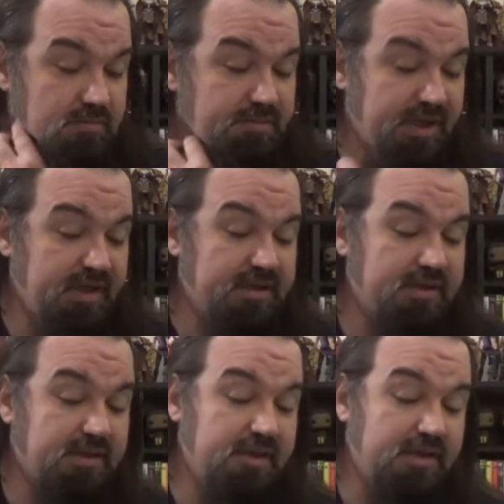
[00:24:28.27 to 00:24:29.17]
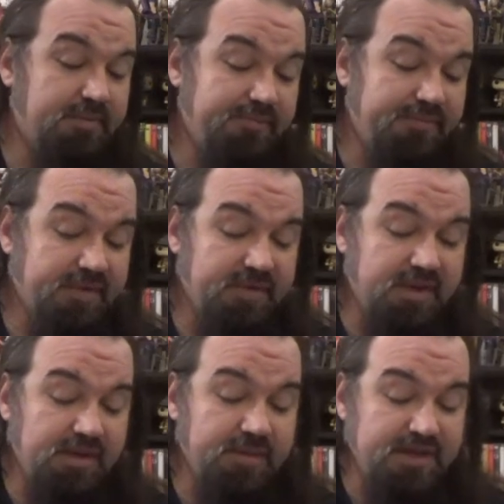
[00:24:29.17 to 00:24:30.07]
but
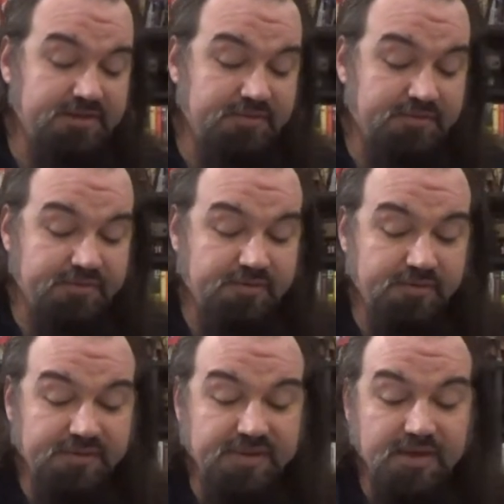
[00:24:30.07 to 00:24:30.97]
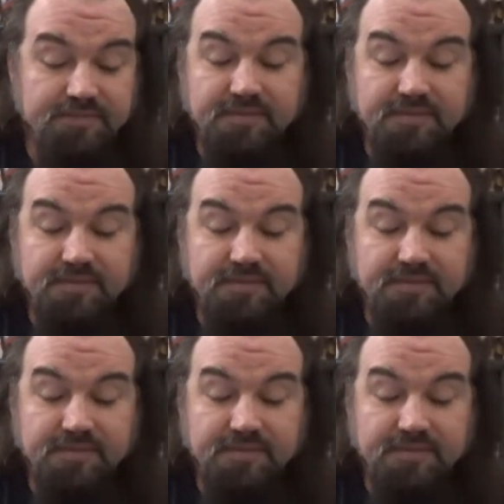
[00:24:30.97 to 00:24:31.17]
he manages to escape.